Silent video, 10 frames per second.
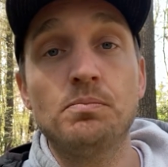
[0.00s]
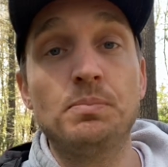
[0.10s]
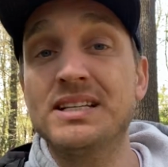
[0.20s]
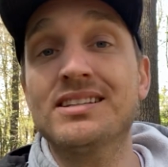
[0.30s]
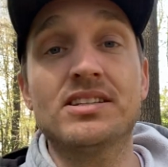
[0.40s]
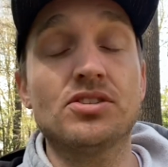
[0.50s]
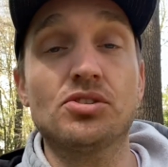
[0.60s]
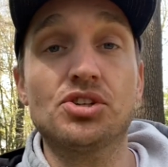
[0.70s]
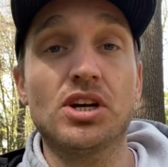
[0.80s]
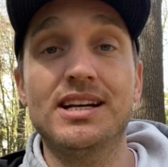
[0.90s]
Businesses are
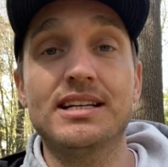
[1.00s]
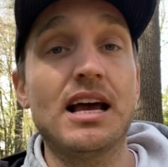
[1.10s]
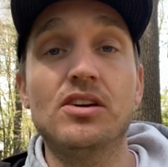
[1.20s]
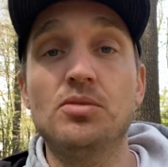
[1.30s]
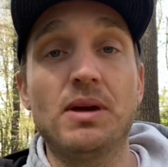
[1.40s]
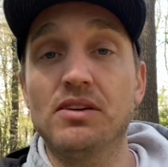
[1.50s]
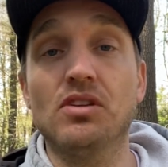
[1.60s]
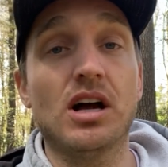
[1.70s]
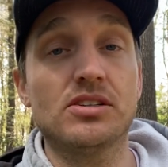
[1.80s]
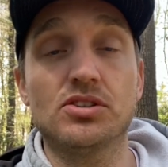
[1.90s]
shutting down. You may have
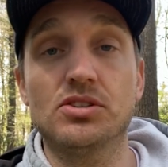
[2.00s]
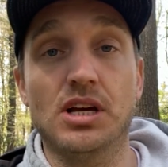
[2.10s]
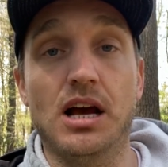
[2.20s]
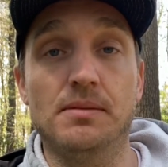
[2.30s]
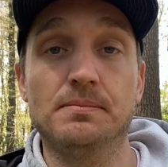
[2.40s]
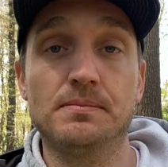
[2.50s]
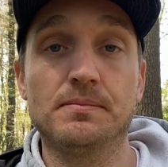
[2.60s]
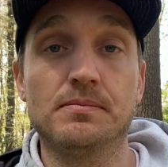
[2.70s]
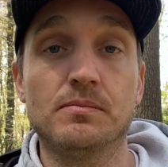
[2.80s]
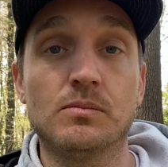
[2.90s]
lost your job.
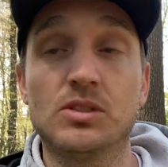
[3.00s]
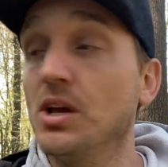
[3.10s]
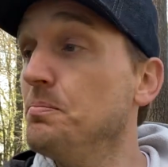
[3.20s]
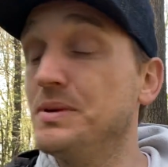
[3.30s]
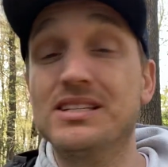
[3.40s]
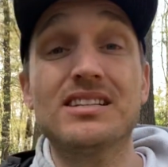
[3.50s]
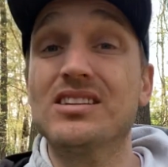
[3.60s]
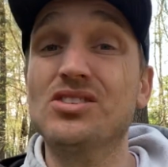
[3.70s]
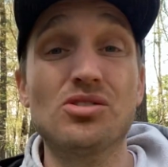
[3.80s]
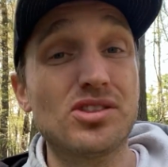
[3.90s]
Some
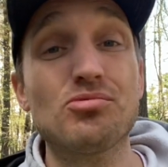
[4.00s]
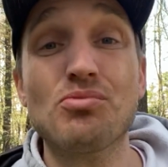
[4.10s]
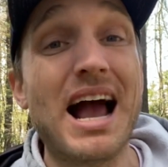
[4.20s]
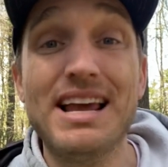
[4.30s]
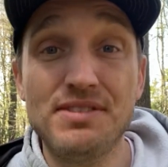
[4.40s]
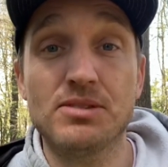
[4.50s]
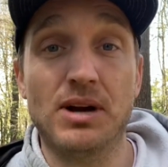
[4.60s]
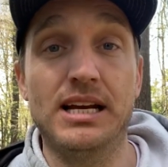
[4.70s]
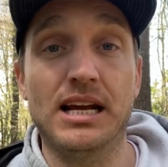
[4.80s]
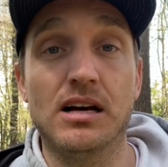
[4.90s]
businesses are thriving
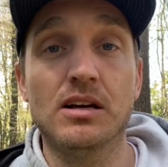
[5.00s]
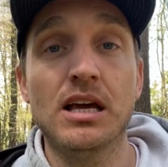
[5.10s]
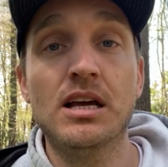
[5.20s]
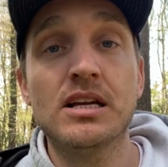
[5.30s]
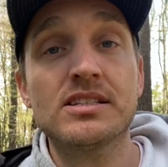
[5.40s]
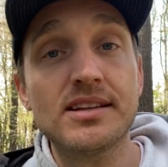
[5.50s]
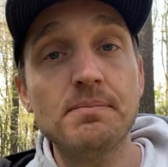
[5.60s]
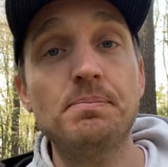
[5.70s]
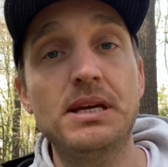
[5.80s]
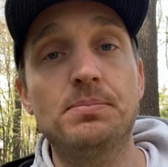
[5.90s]
right now.
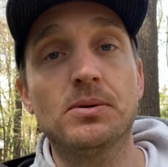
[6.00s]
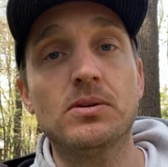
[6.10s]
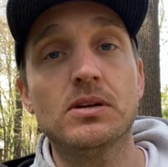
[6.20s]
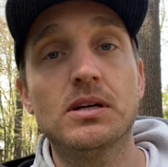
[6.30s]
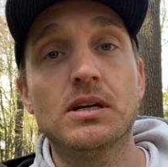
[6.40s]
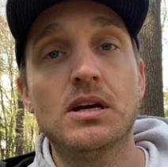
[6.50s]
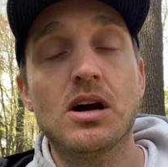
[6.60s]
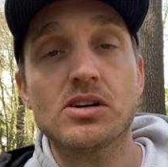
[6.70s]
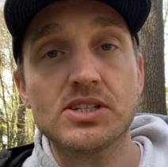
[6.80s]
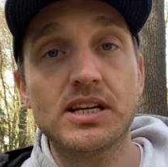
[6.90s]
Some people
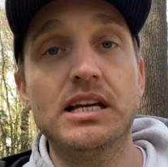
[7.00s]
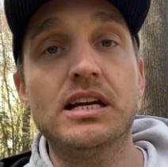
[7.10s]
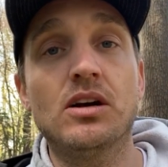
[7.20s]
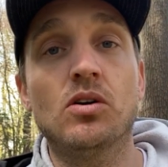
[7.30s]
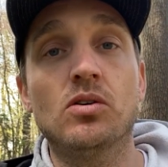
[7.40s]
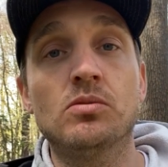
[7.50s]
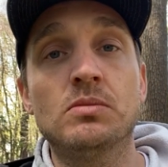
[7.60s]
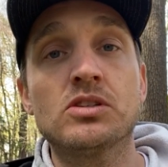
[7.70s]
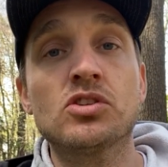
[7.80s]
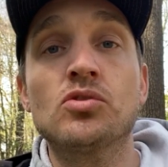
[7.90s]
are sitting at home
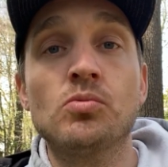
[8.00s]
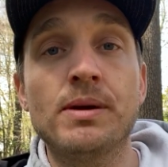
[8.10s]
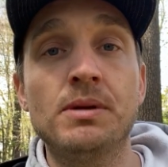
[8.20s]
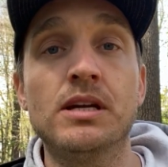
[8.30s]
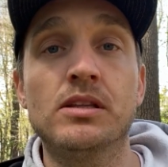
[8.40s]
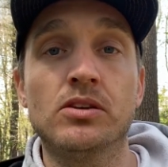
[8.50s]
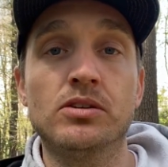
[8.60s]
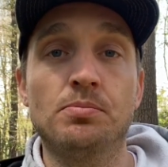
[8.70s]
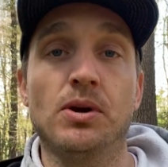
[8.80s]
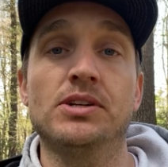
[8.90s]
swimming in their
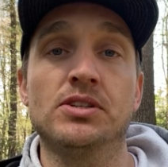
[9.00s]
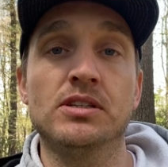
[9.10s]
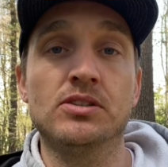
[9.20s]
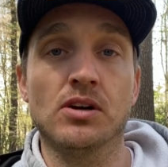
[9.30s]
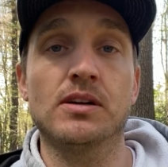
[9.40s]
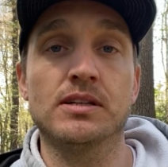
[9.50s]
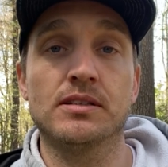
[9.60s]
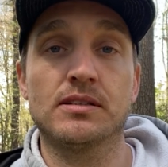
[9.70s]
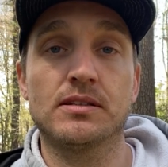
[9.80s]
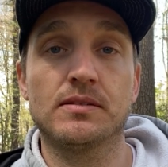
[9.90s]
depression and
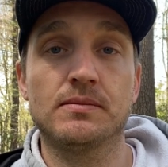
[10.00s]
darkness.